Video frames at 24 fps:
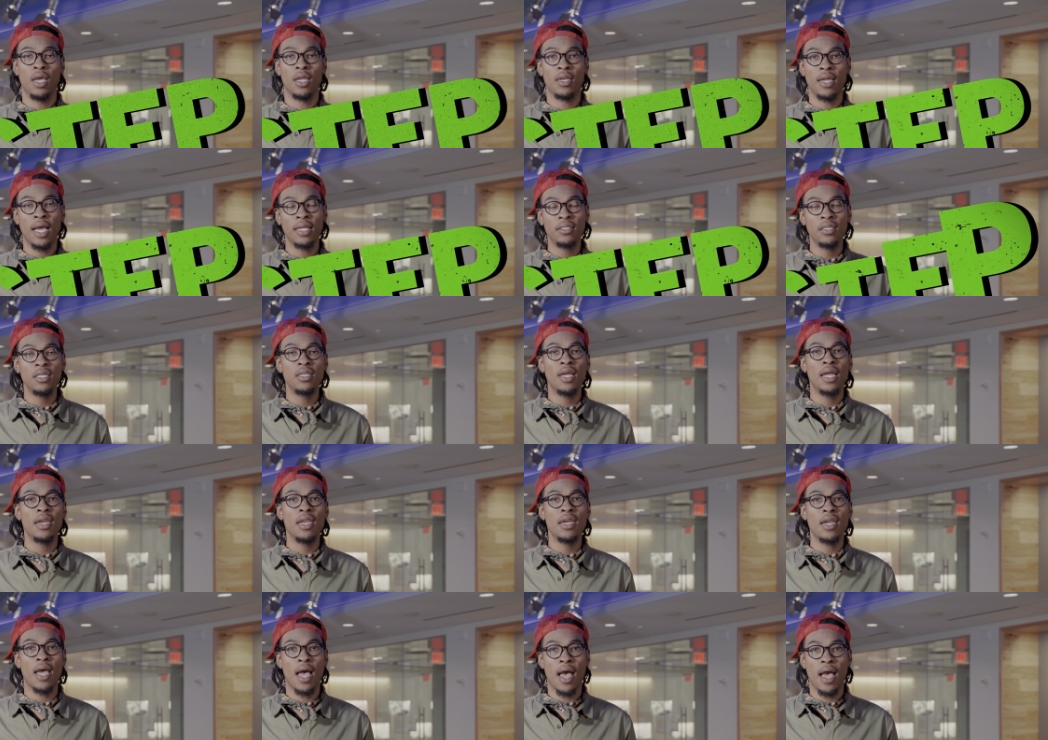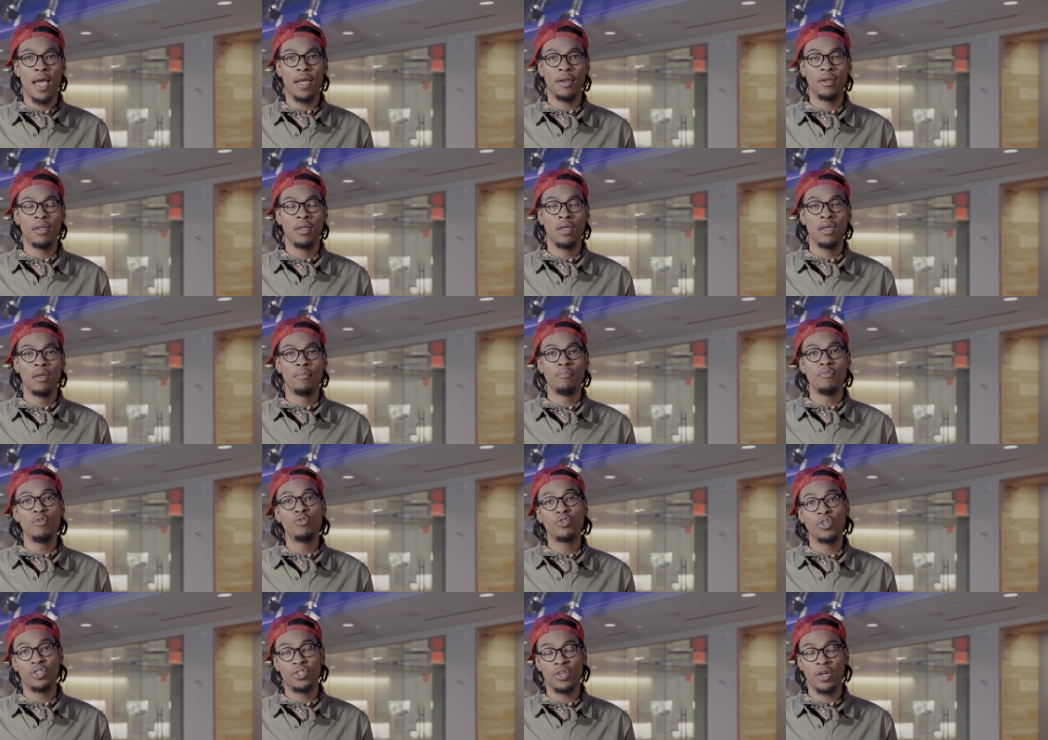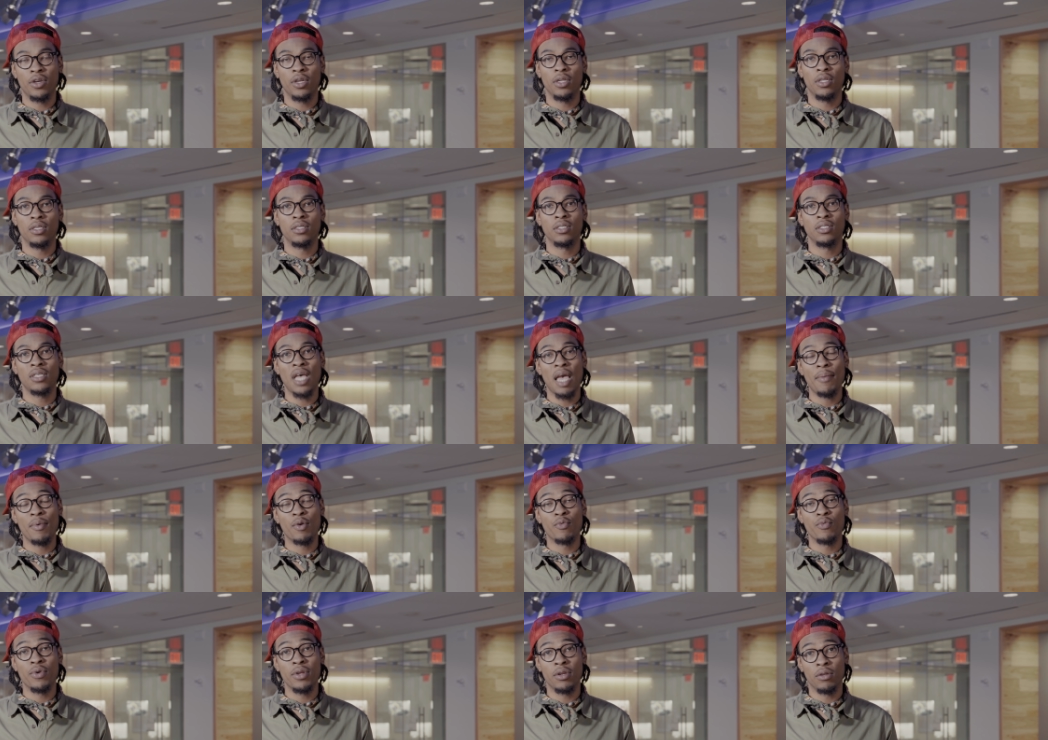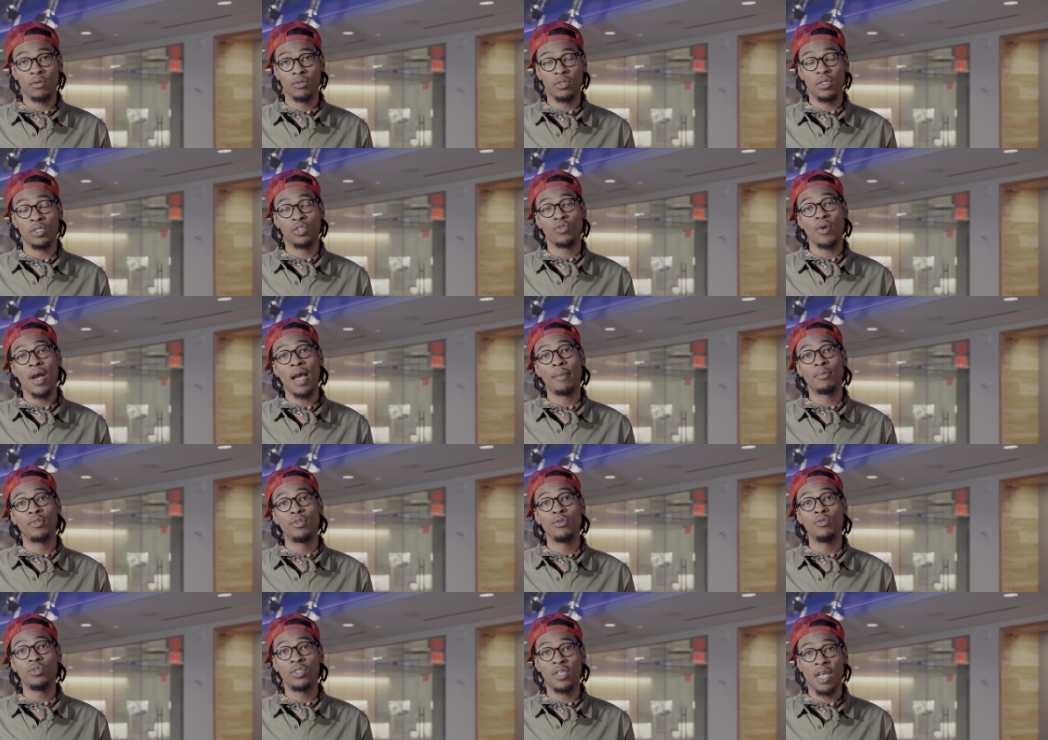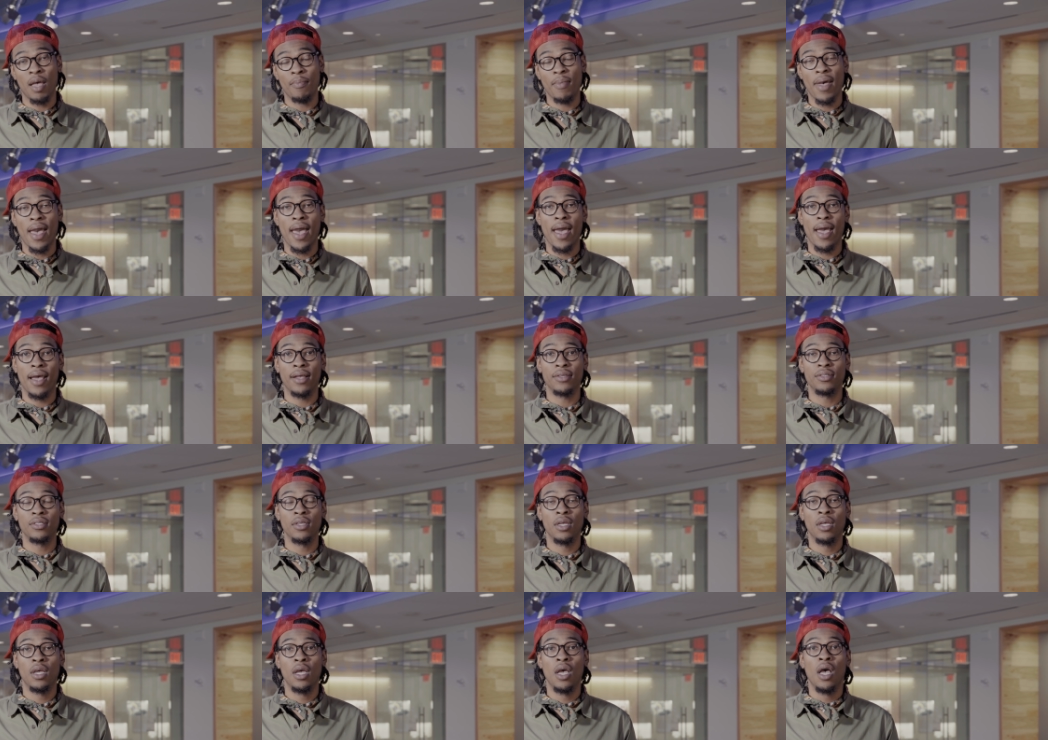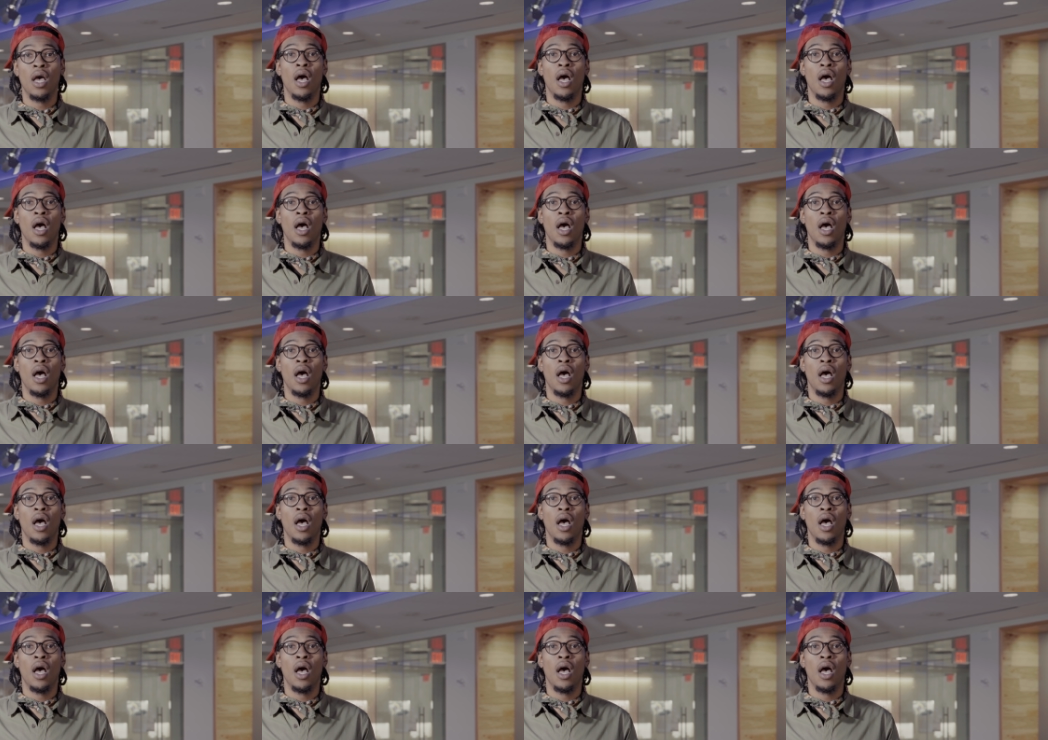In 1999, music journalist Simon Reynolds described 2-step as